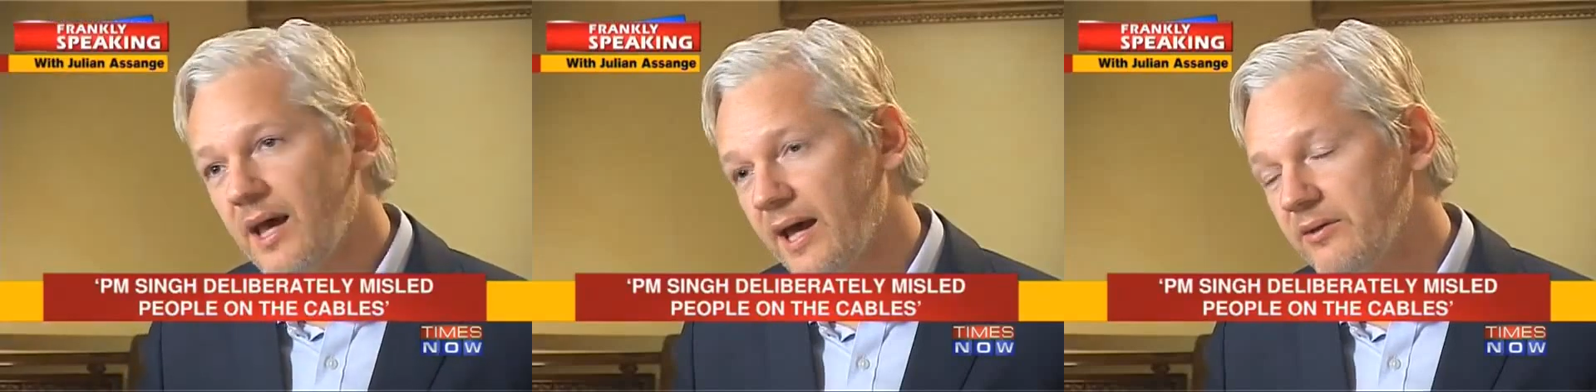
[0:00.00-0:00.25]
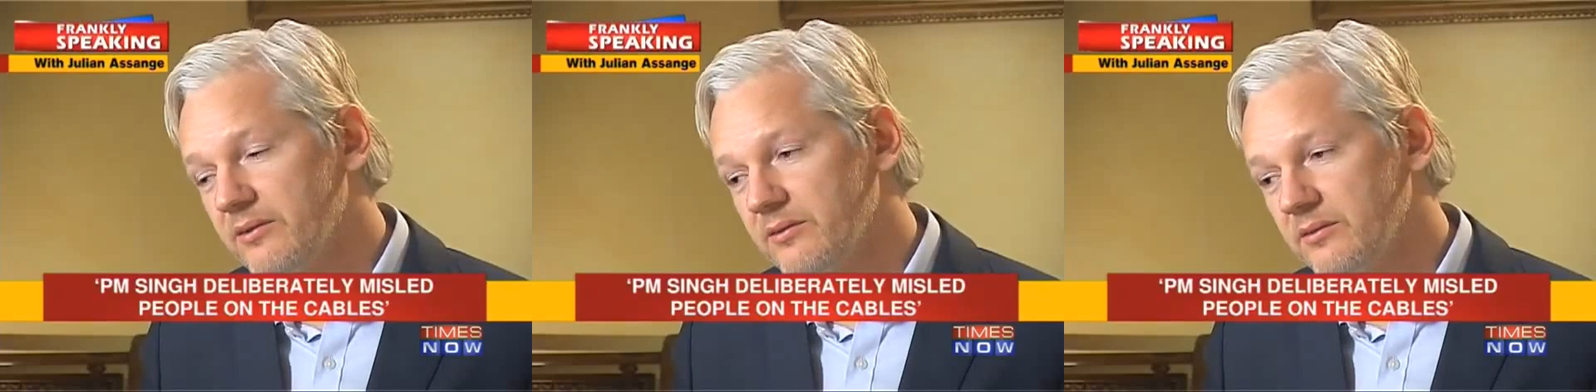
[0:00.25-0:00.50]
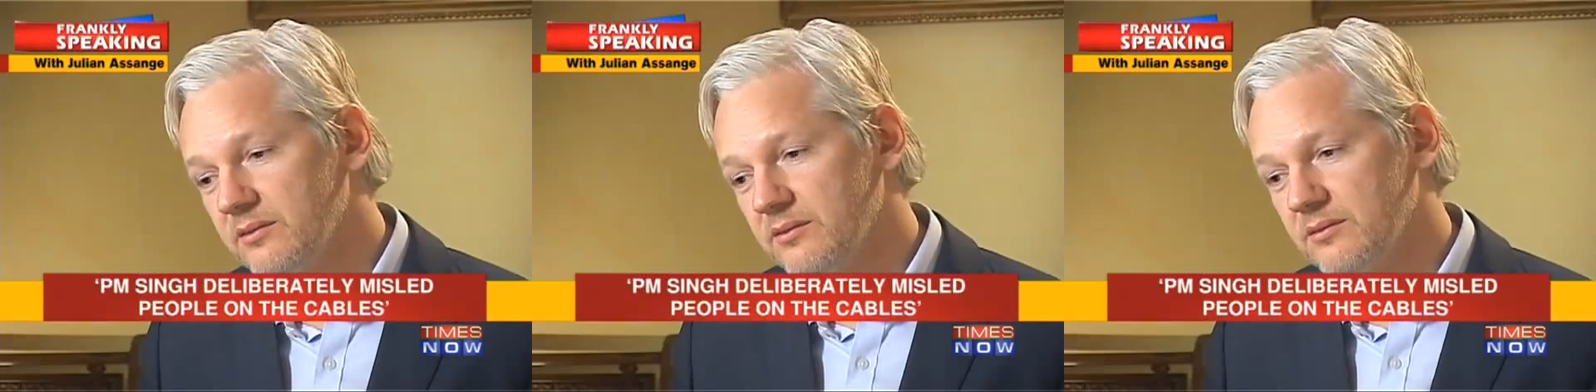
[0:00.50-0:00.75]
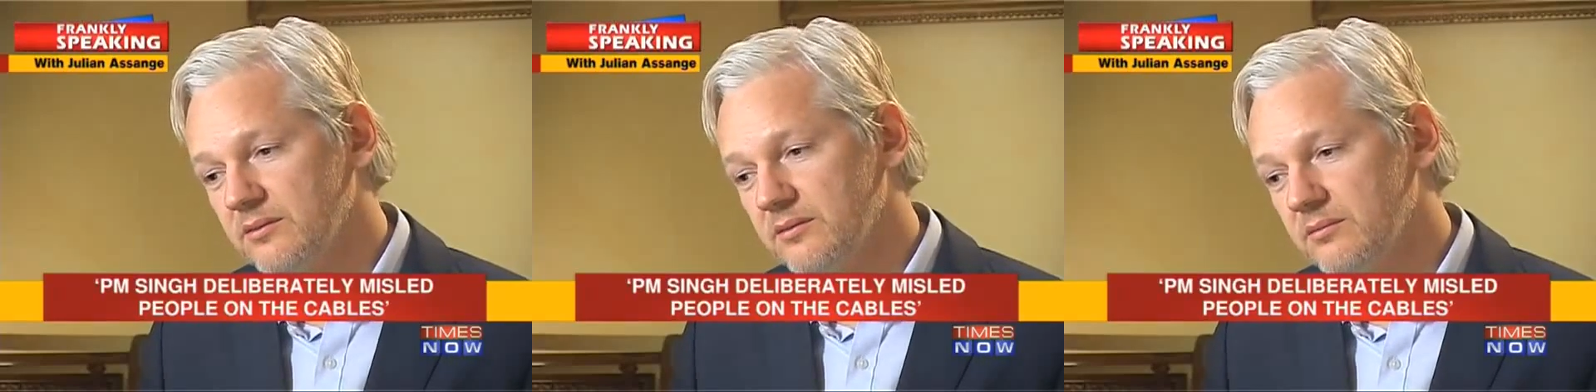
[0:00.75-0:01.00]
And
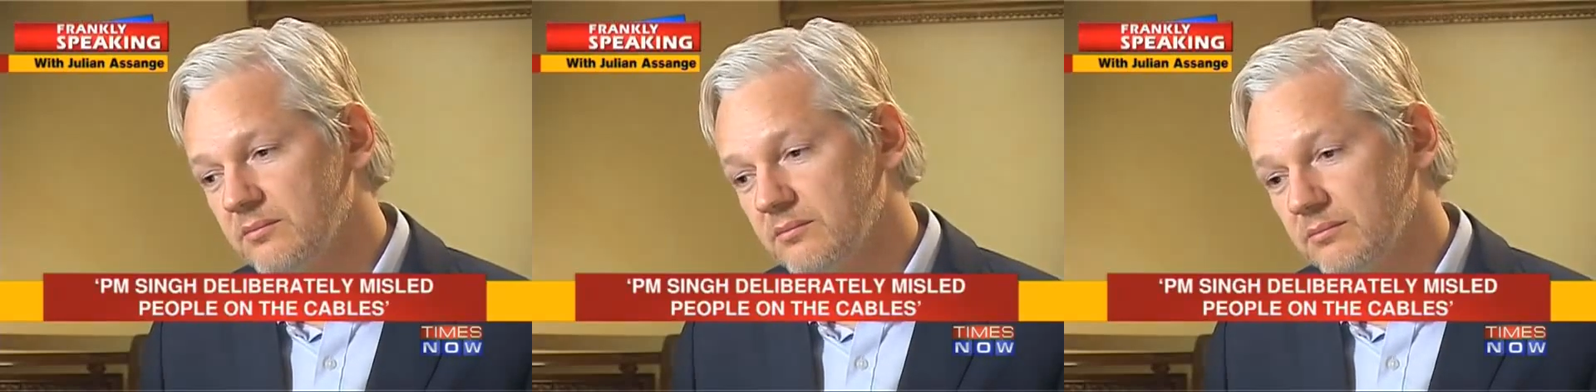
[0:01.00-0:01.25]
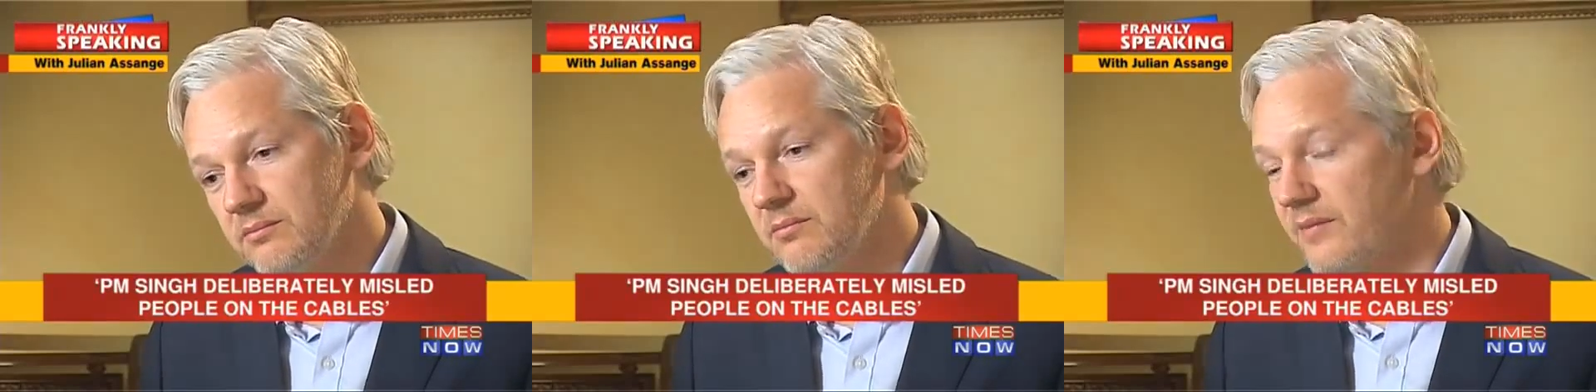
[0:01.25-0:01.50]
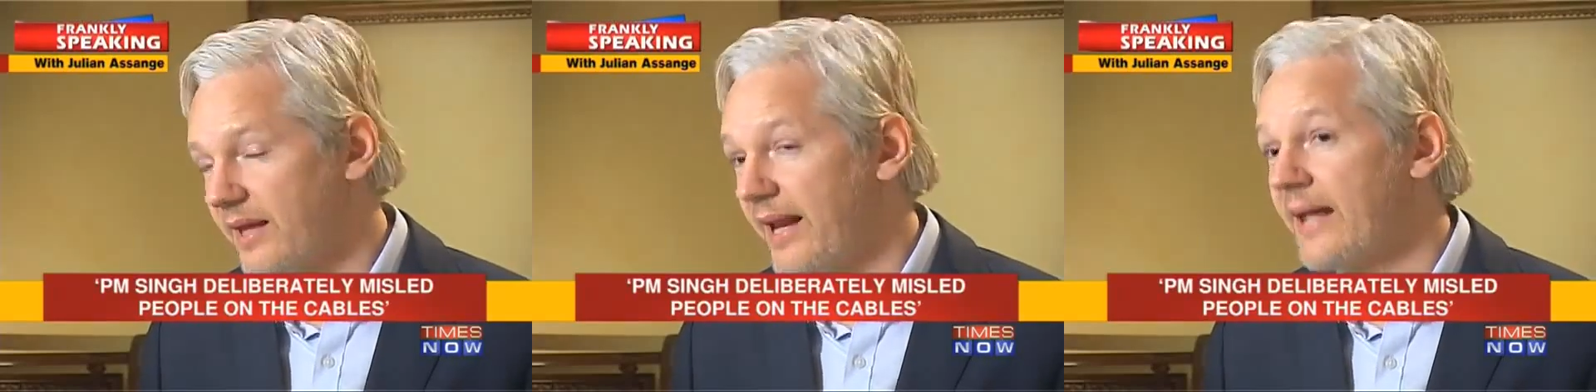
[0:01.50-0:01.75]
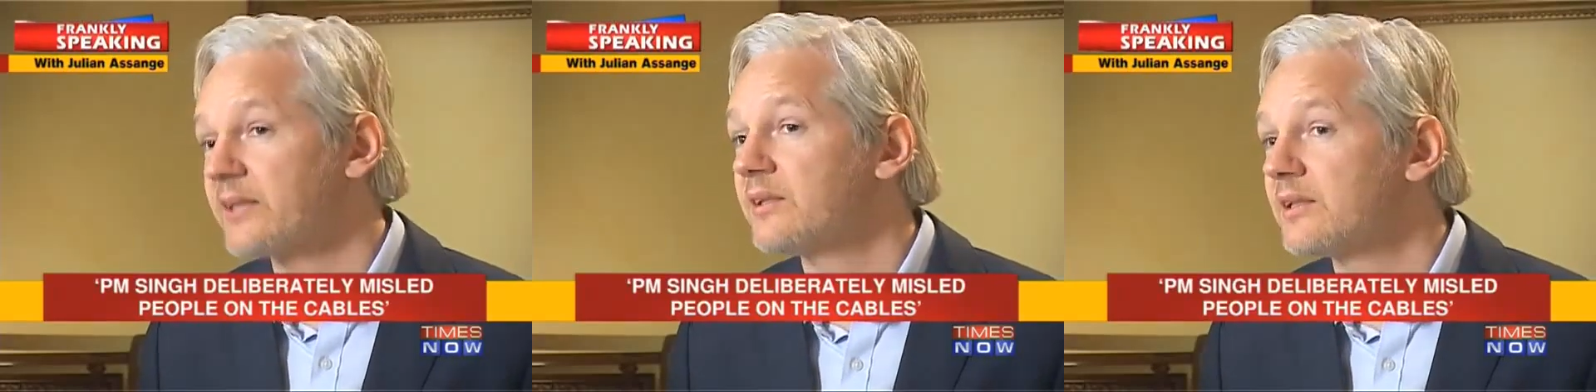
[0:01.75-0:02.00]

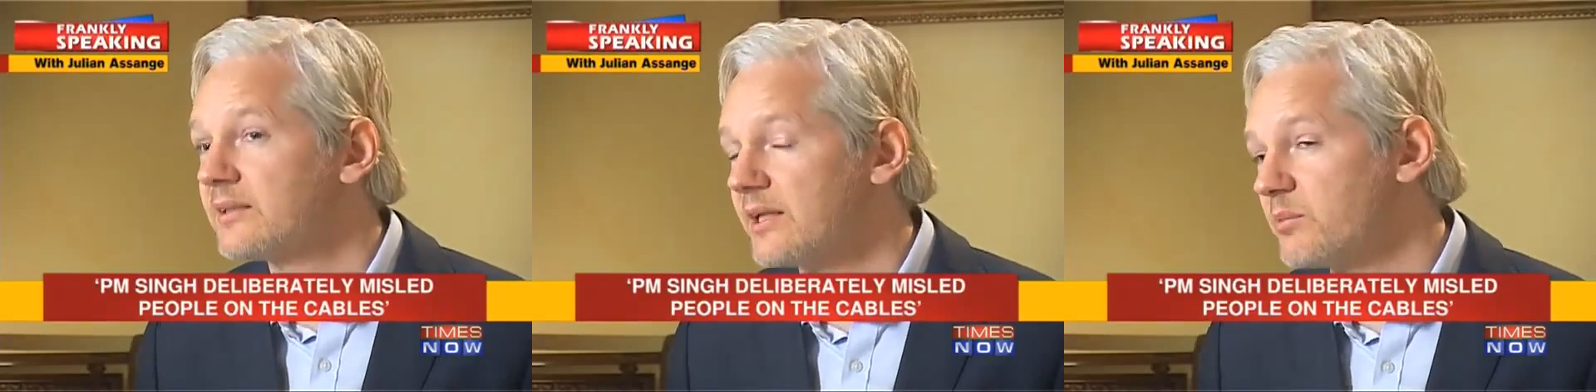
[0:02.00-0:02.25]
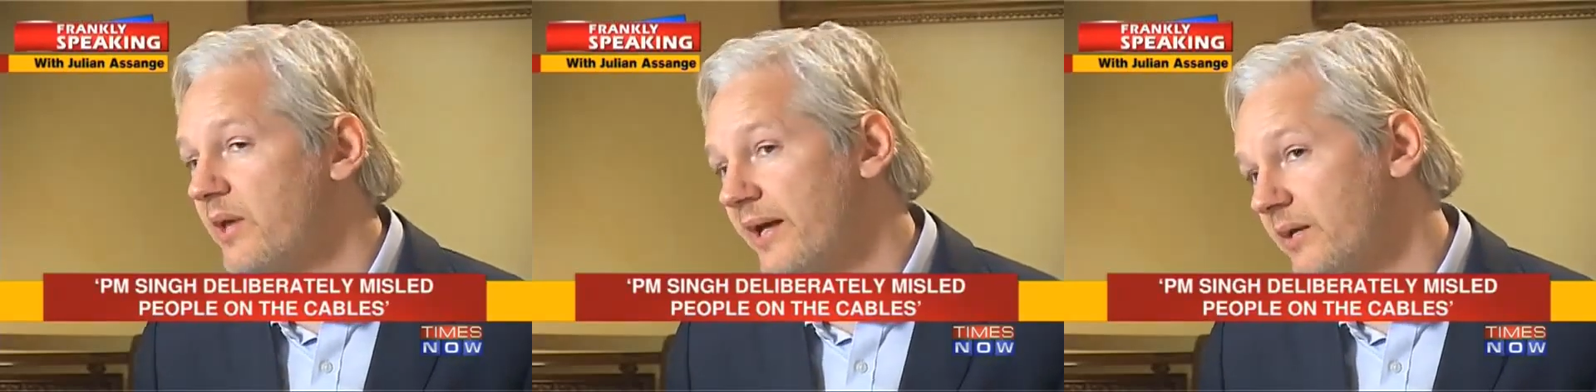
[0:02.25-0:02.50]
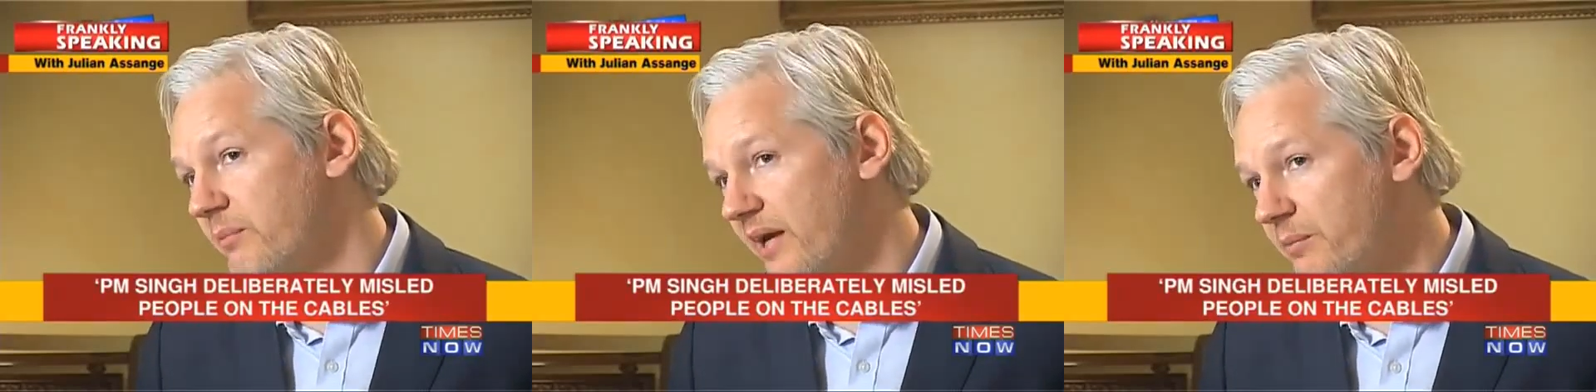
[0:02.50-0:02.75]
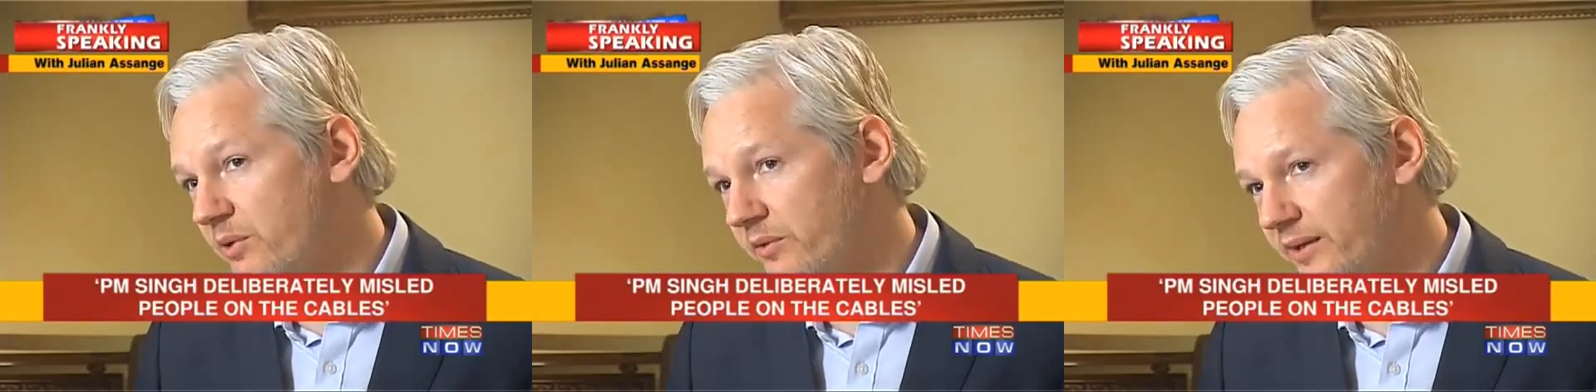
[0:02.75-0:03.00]
that actually seems like it
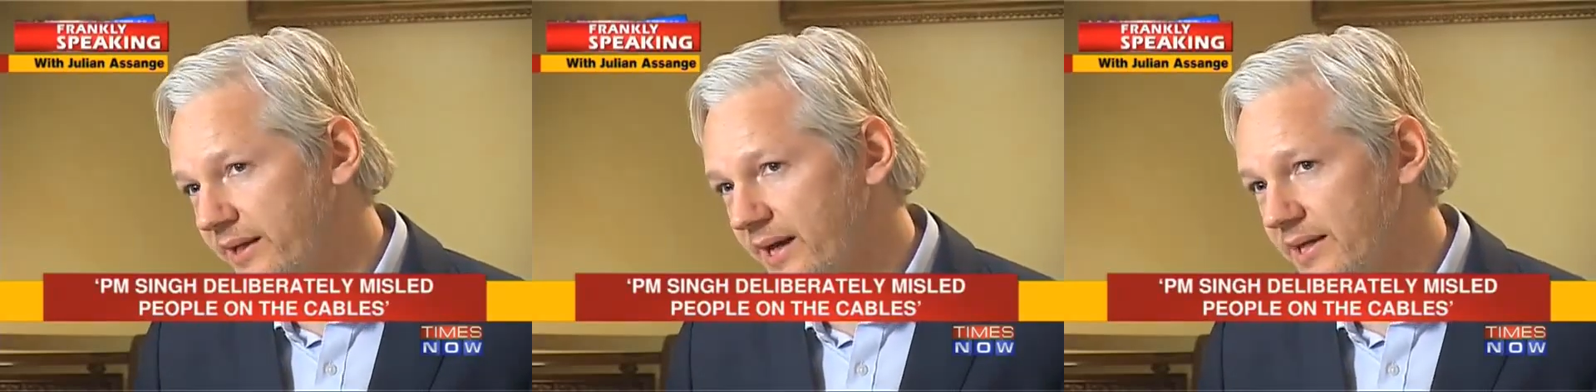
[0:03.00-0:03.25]
may be on the